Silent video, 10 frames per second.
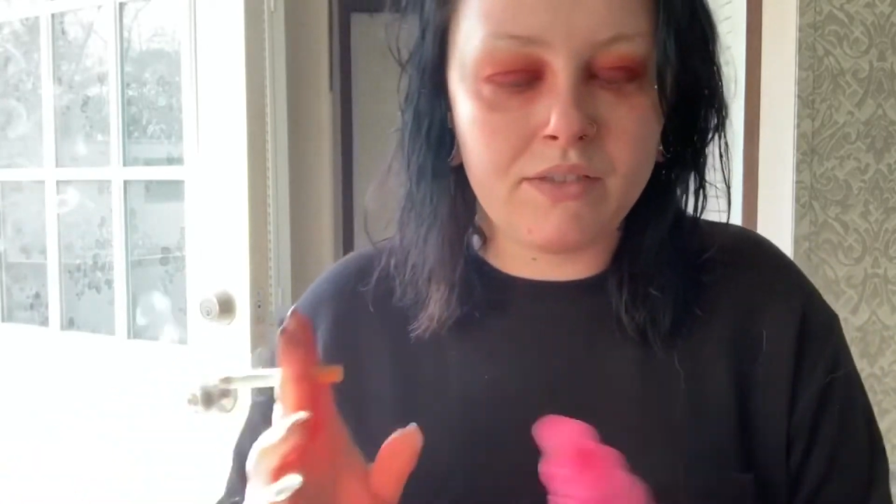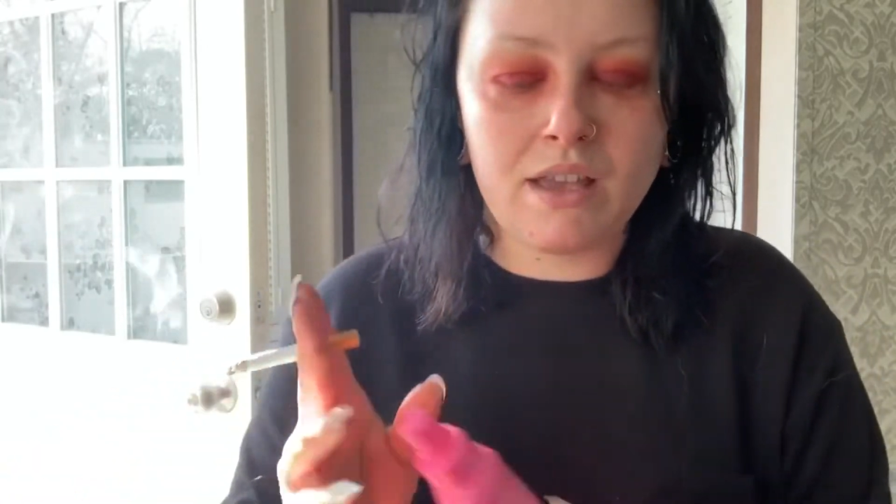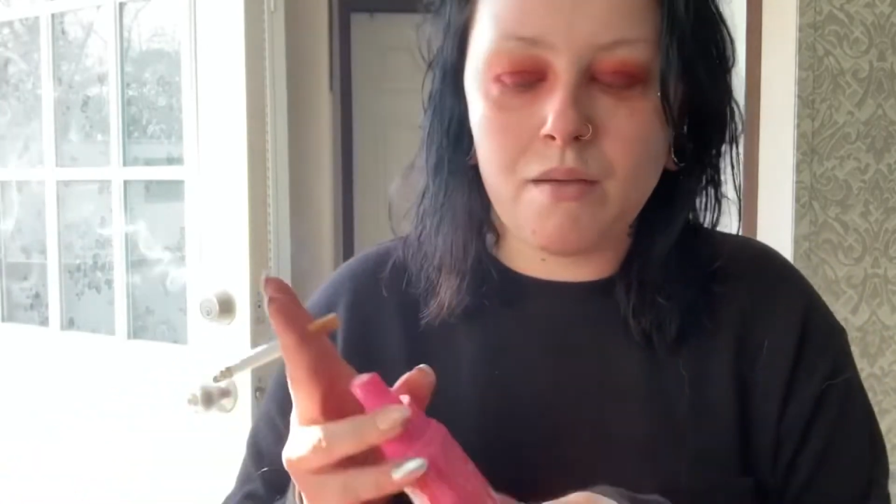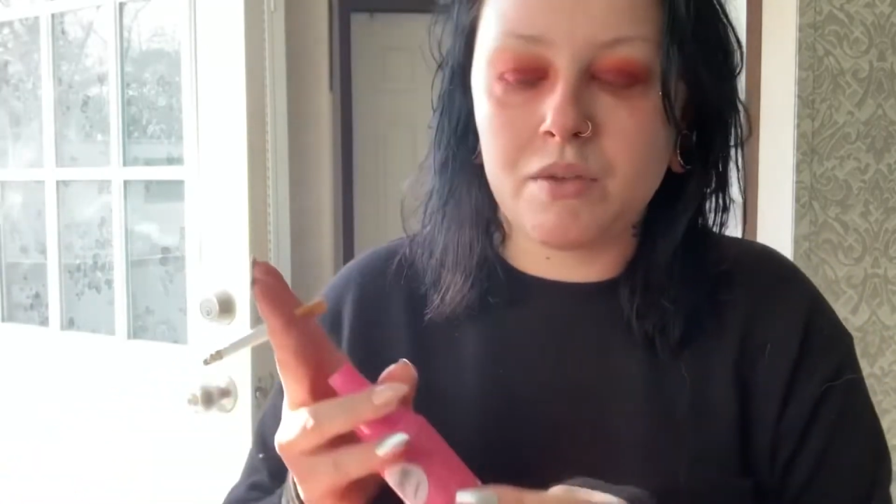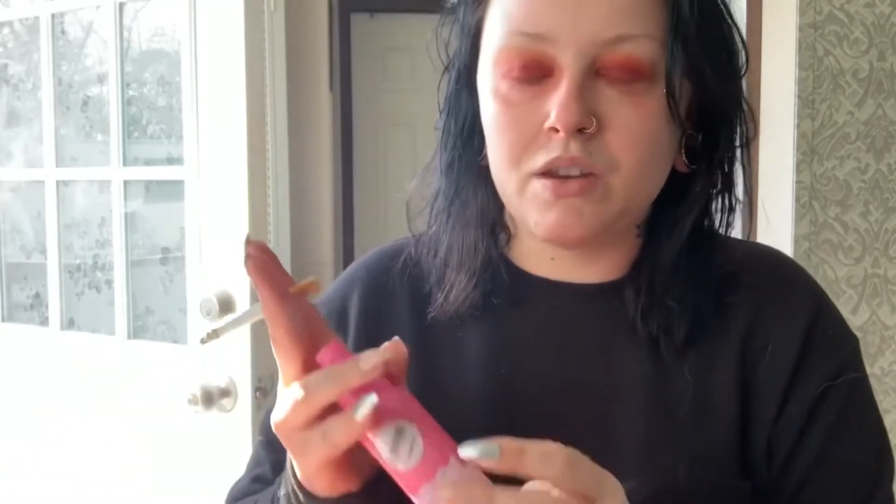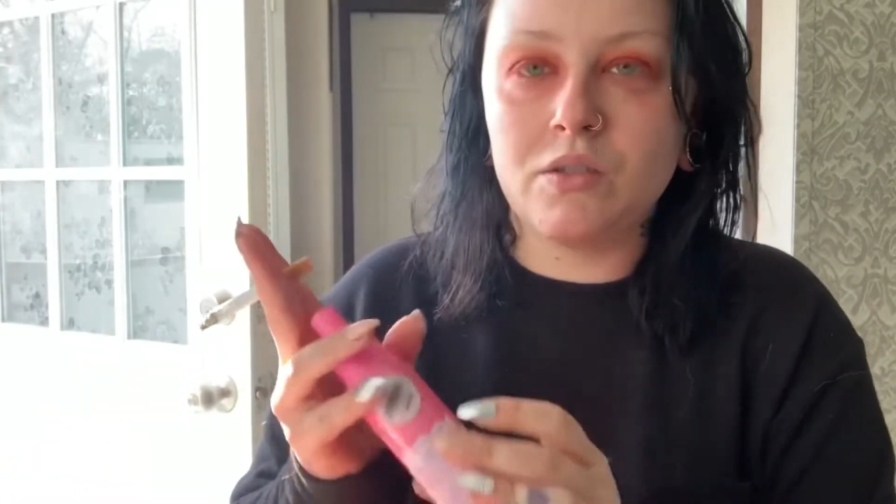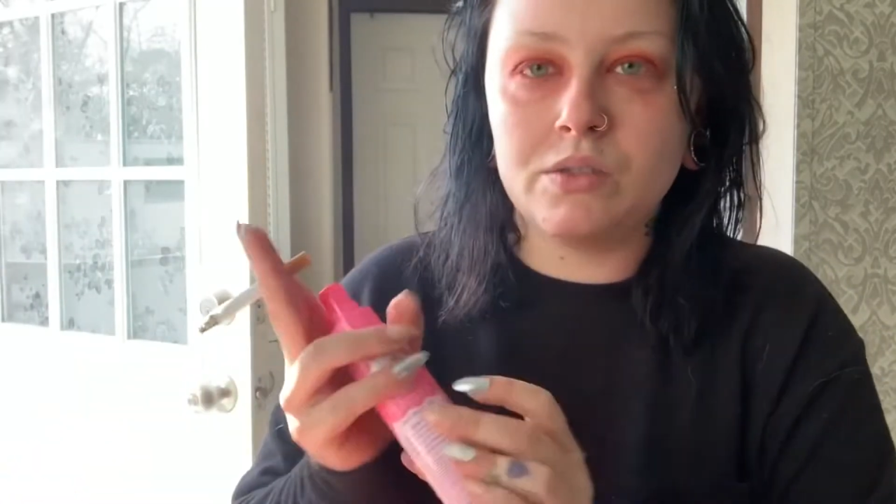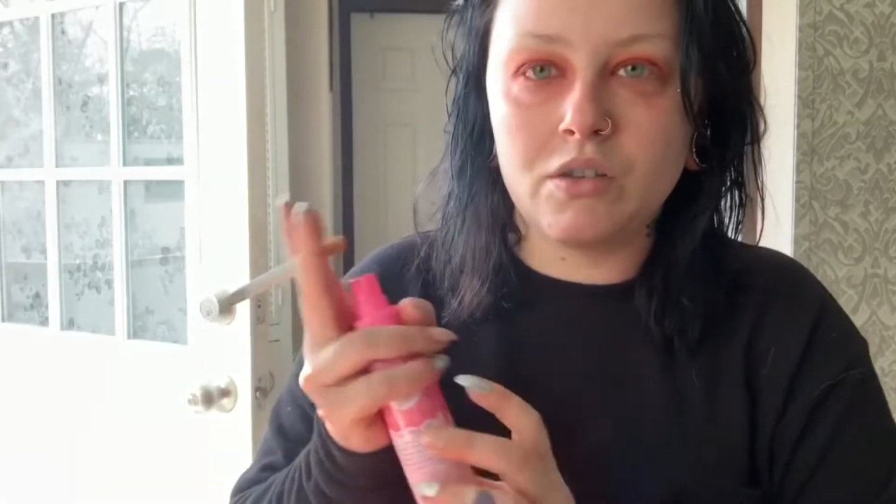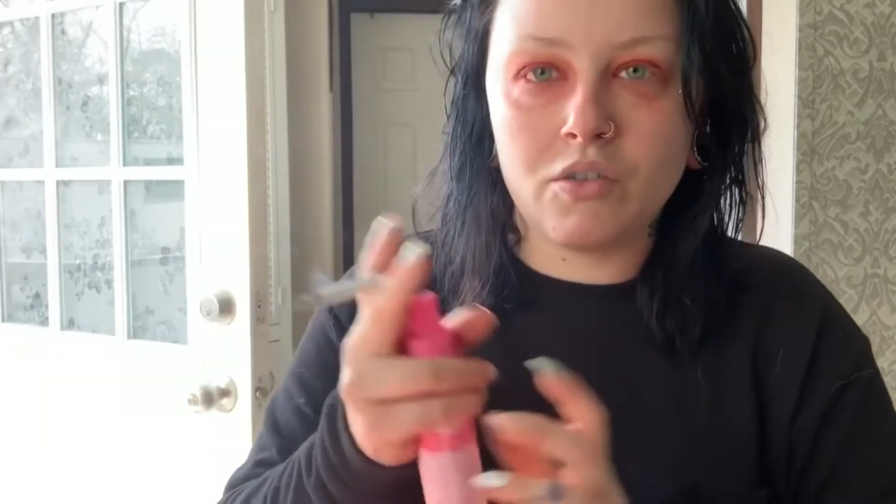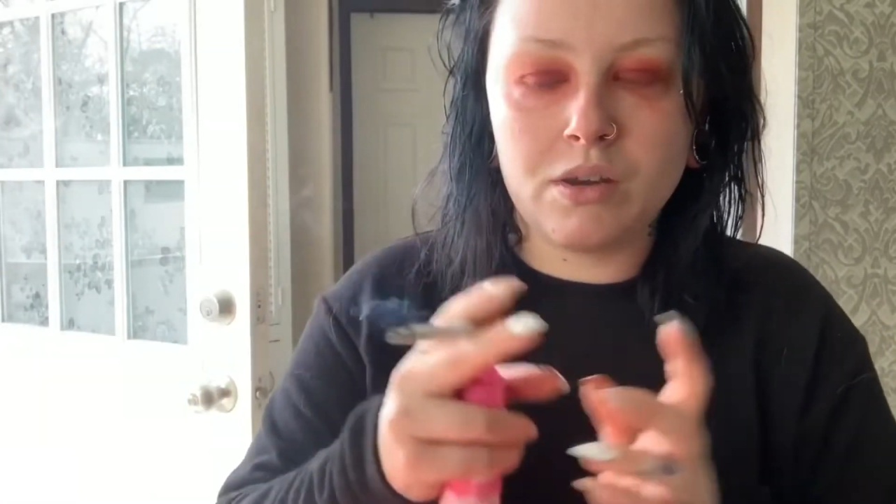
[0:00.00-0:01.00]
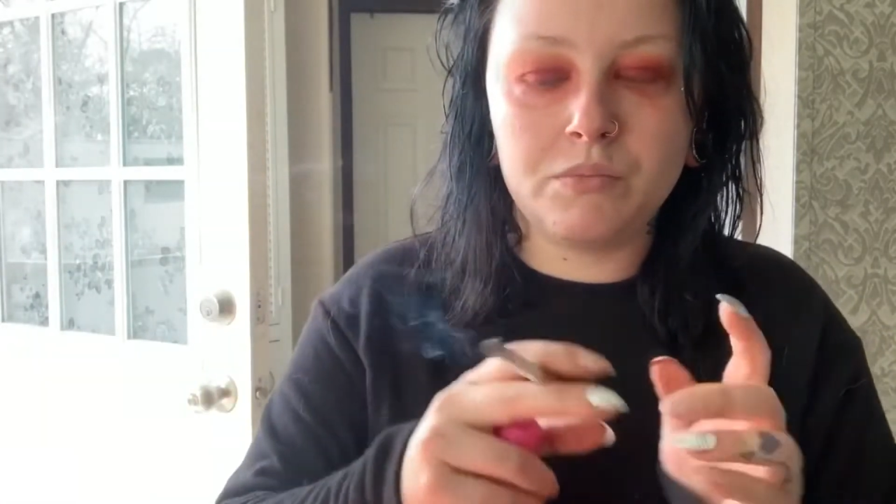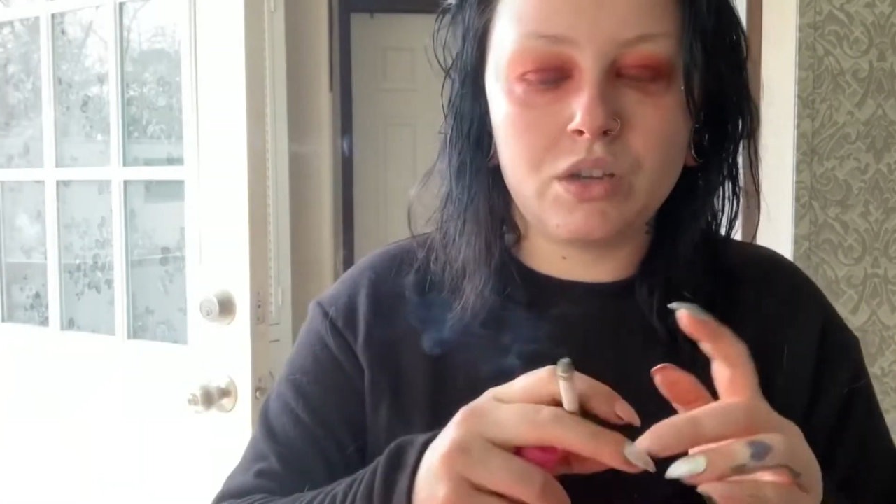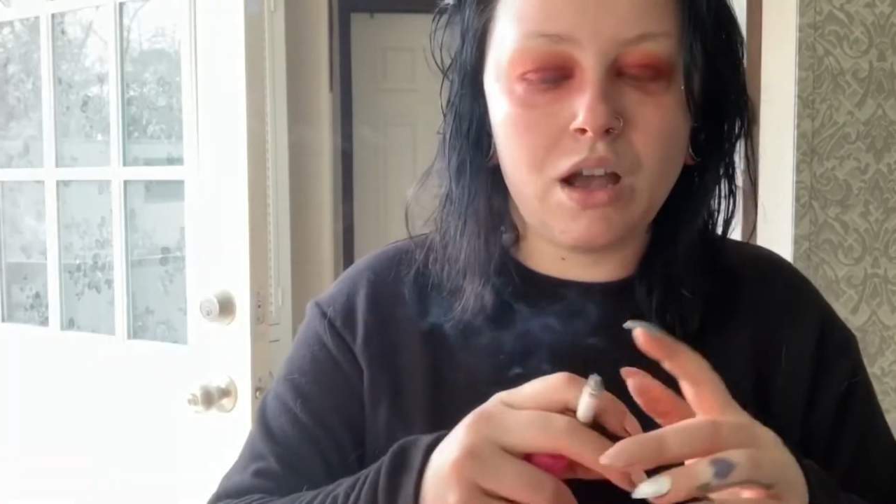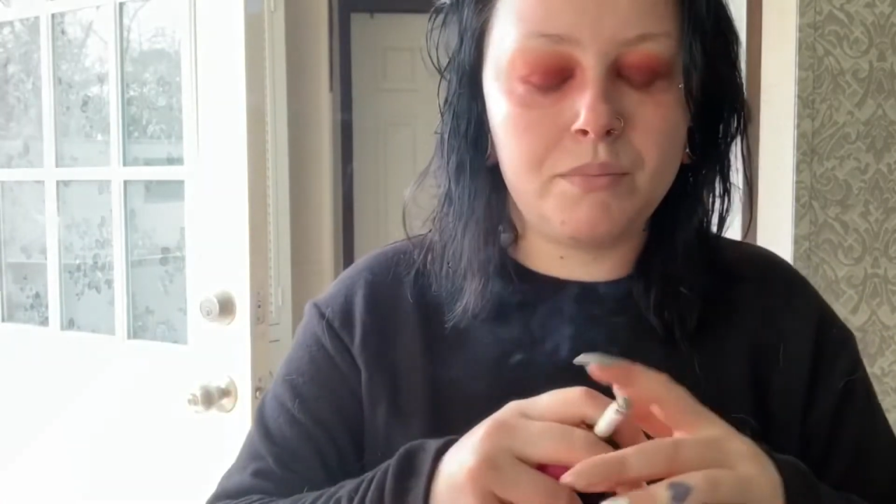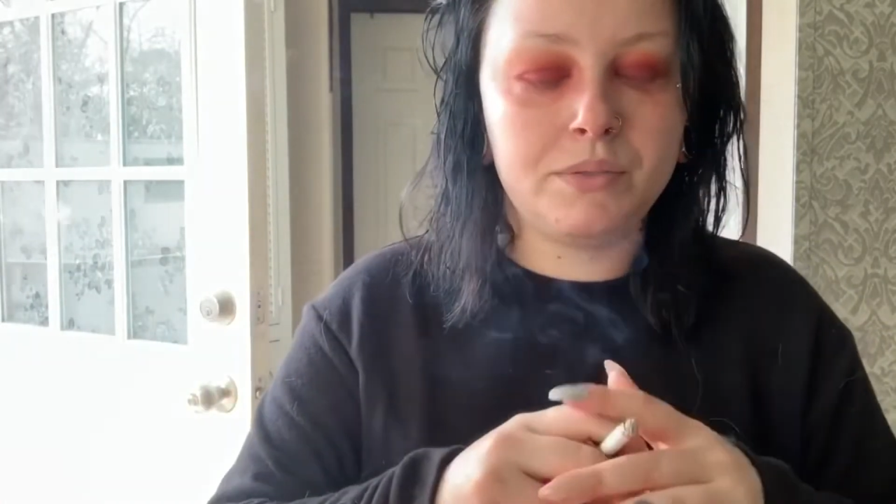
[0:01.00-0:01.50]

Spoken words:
Like, I'm going to use the Cream Shop